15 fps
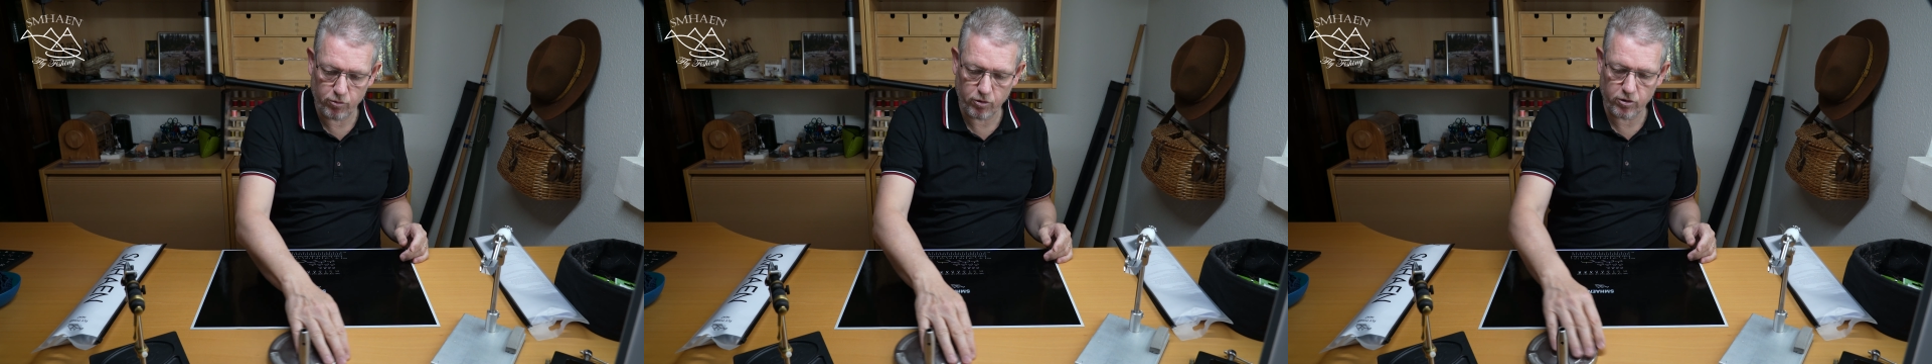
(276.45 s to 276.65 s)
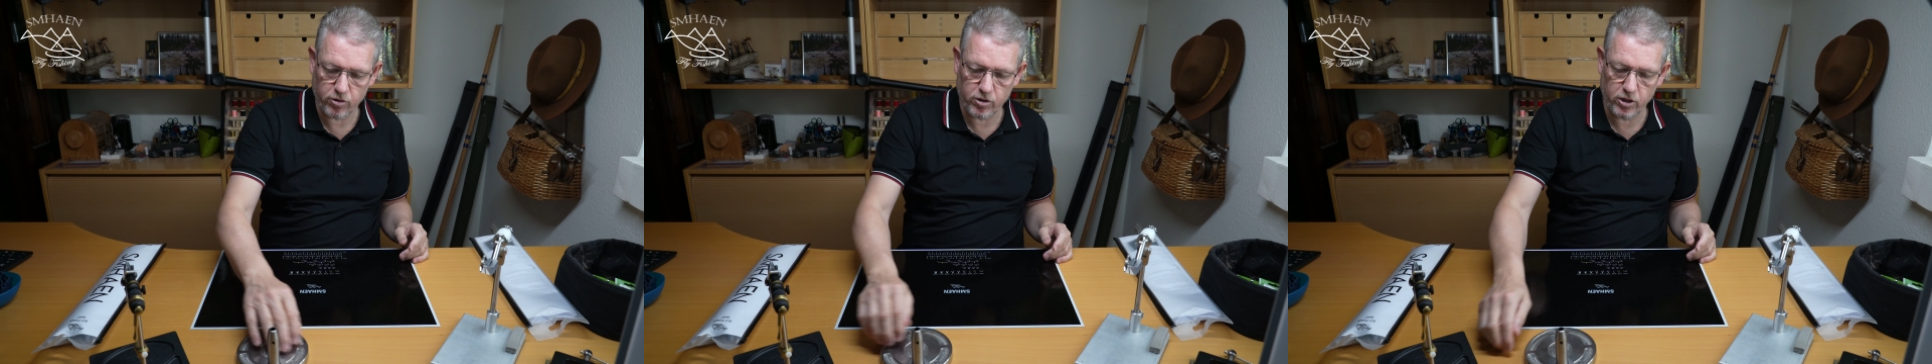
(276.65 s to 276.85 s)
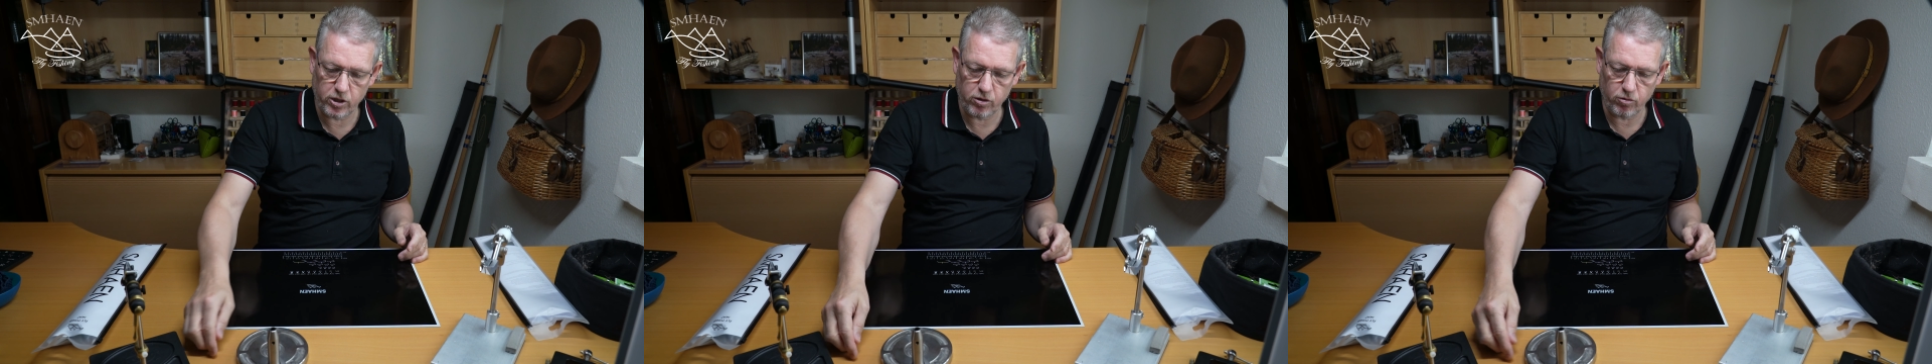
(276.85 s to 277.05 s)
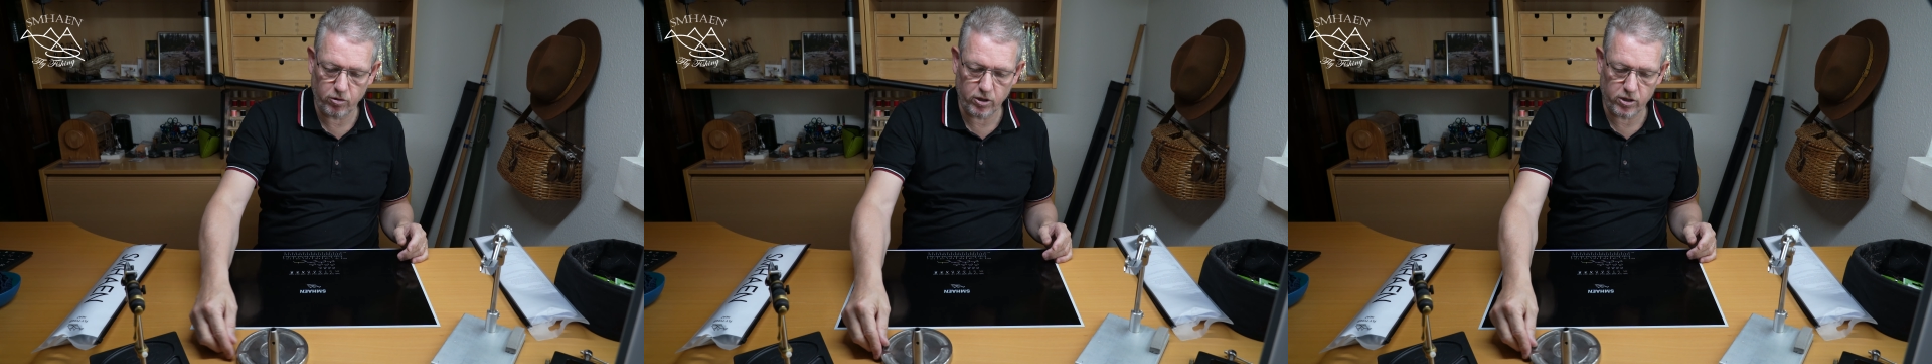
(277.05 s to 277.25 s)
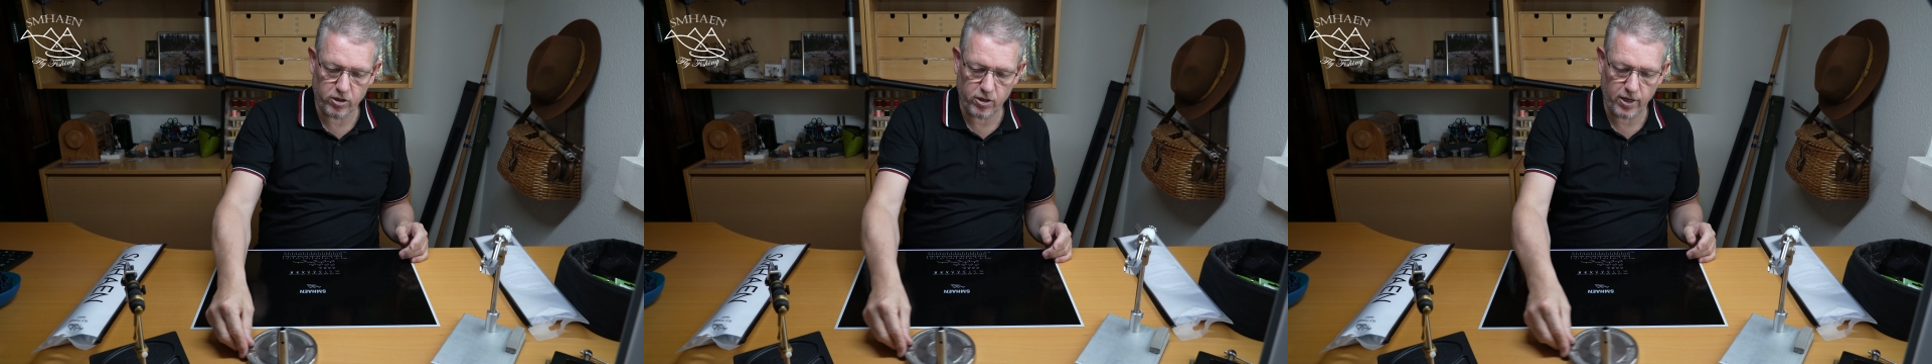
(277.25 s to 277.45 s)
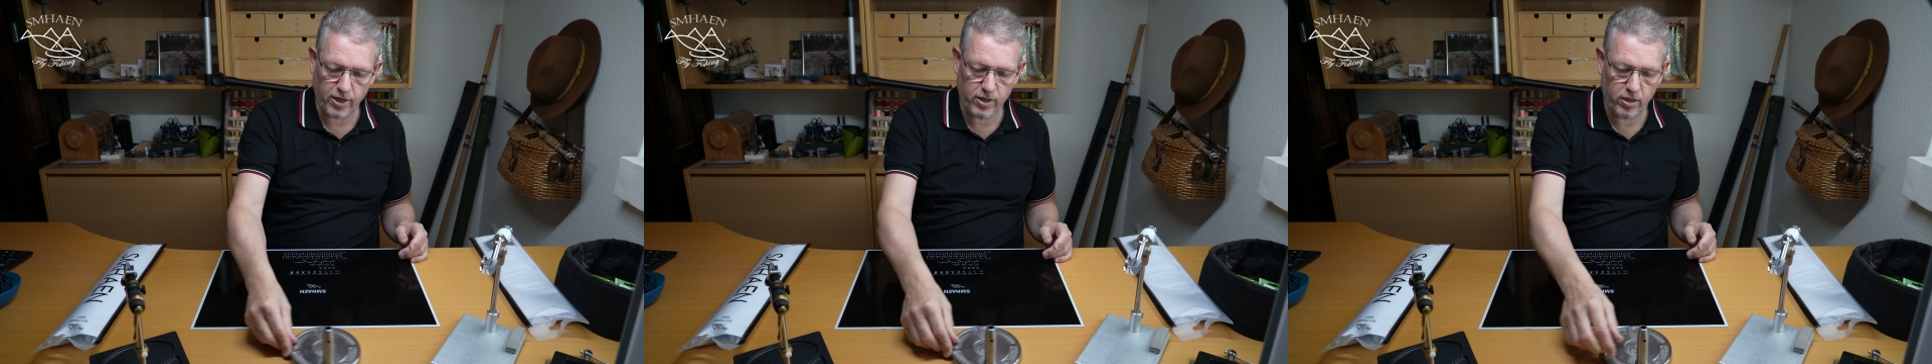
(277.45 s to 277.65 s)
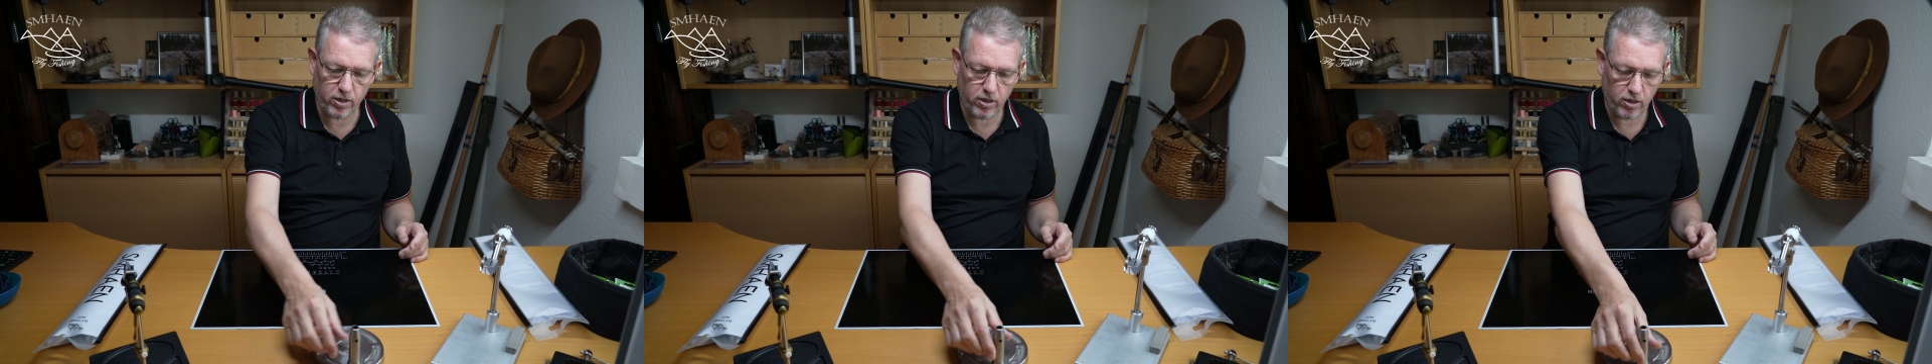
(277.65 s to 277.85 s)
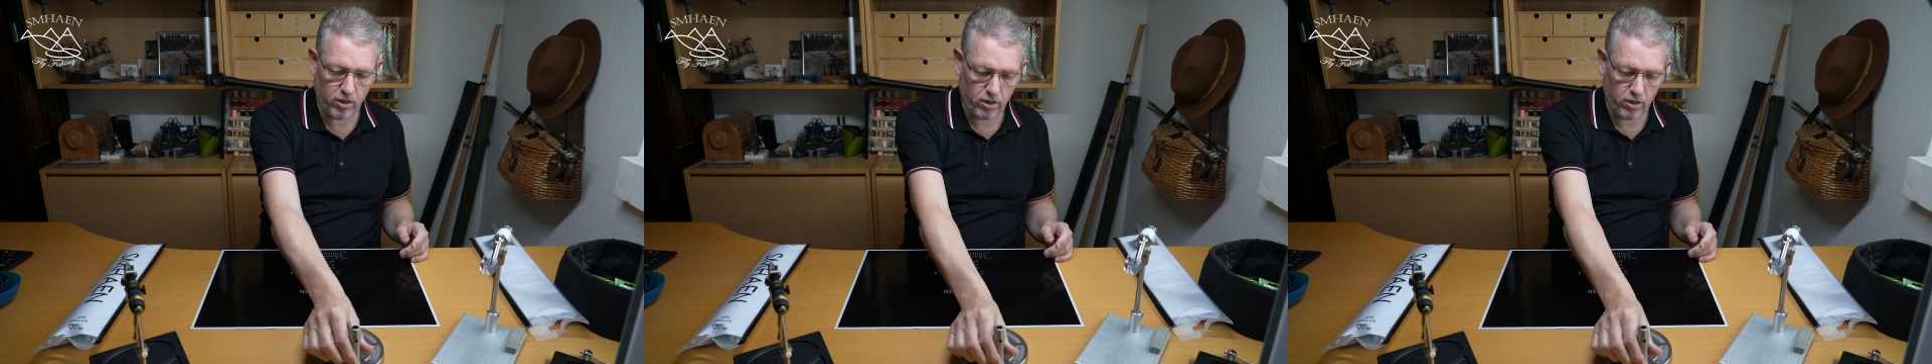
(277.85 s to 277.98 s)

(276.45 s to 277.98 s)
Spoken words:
you can see you can slide it,